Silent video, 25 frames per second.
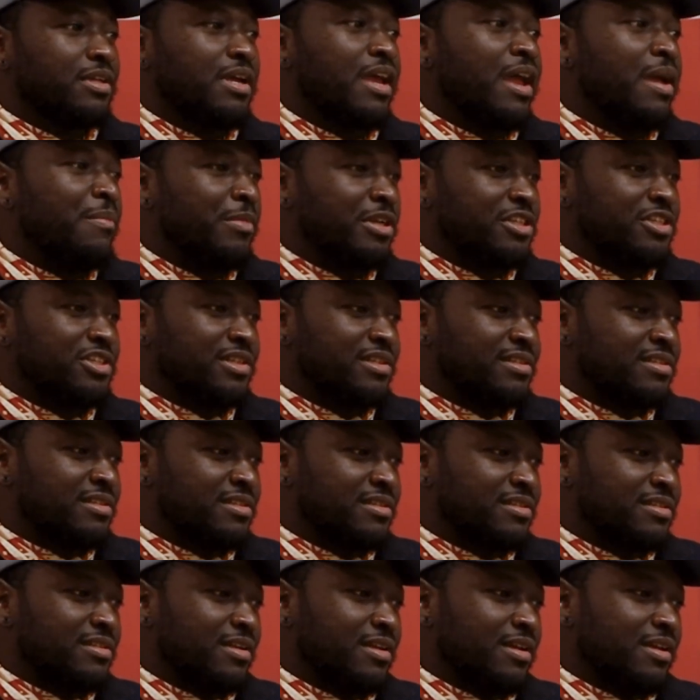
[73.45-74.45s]

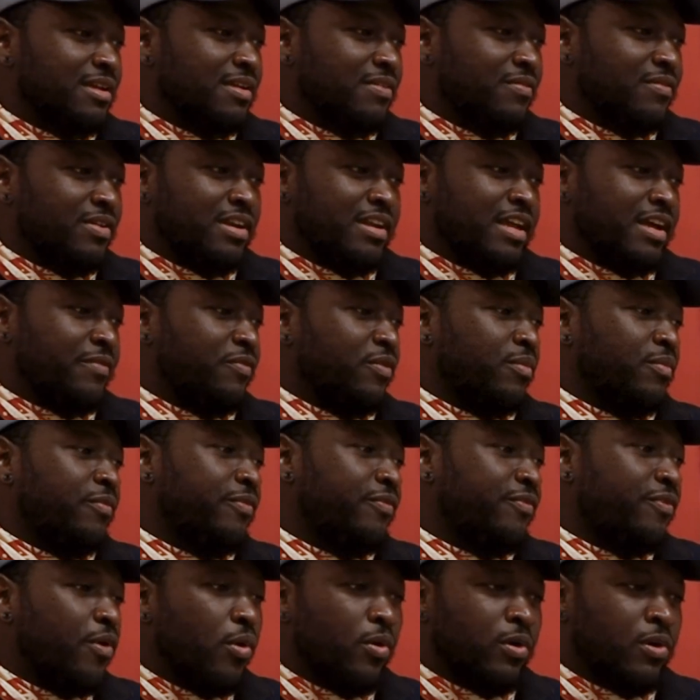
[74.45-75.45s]
images like from
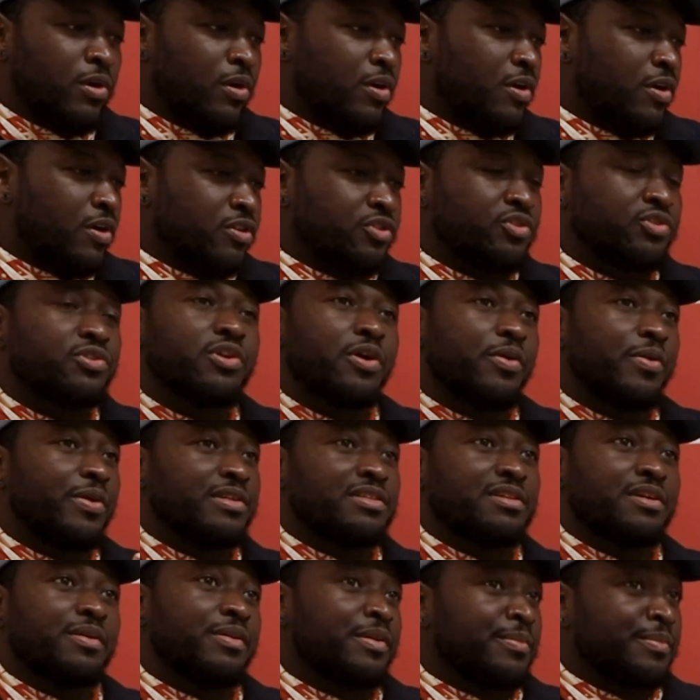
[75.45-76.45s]
folklore or
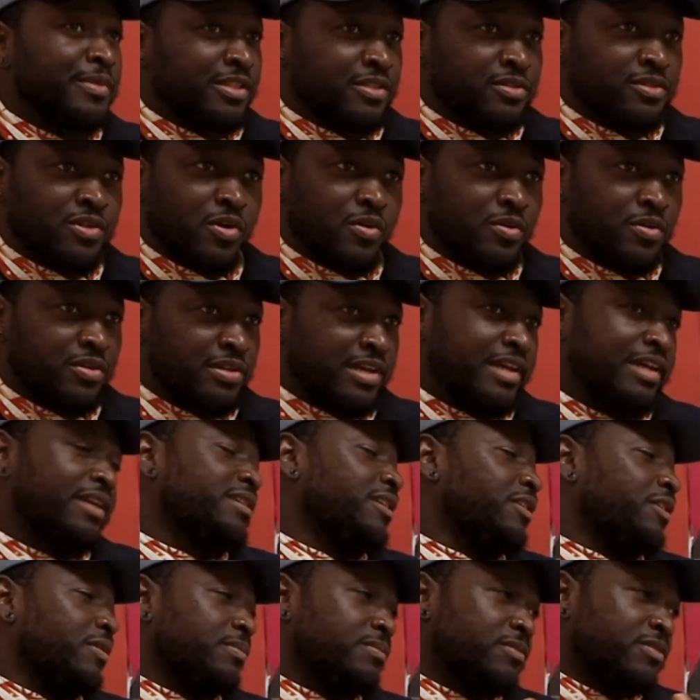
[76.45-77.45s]
stories that have been told, like,
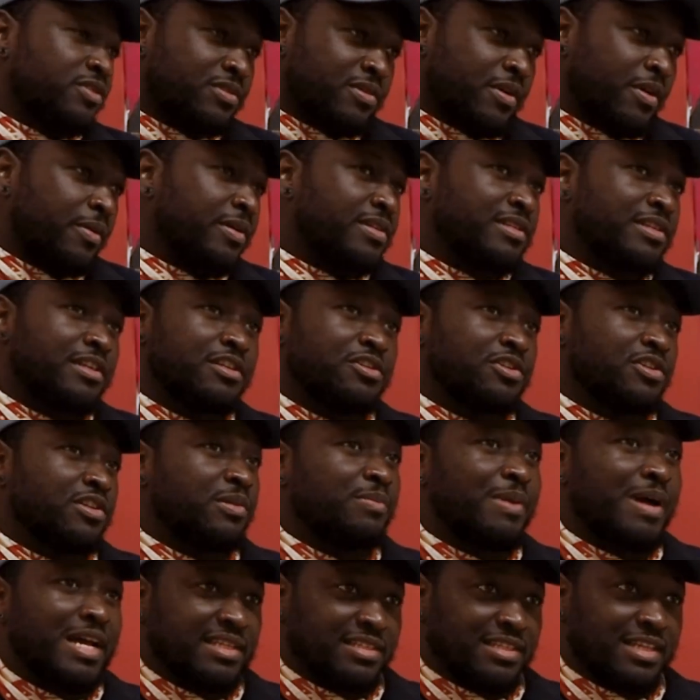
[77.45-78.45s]
you know, stories that are
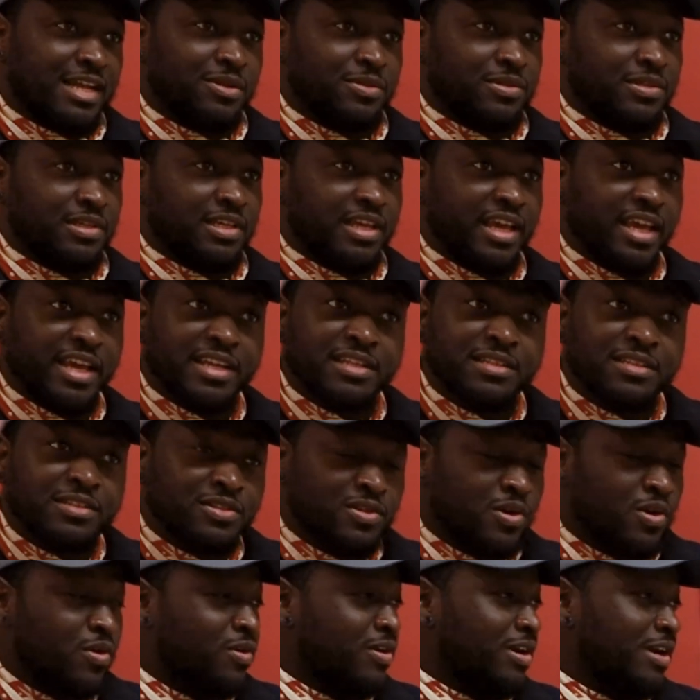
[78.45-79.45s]
just passed down to kids,
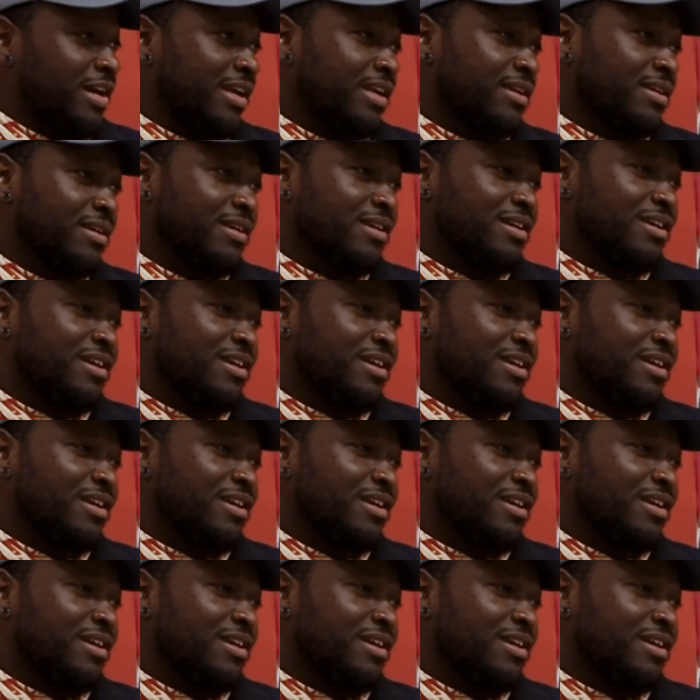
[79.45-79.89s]
or like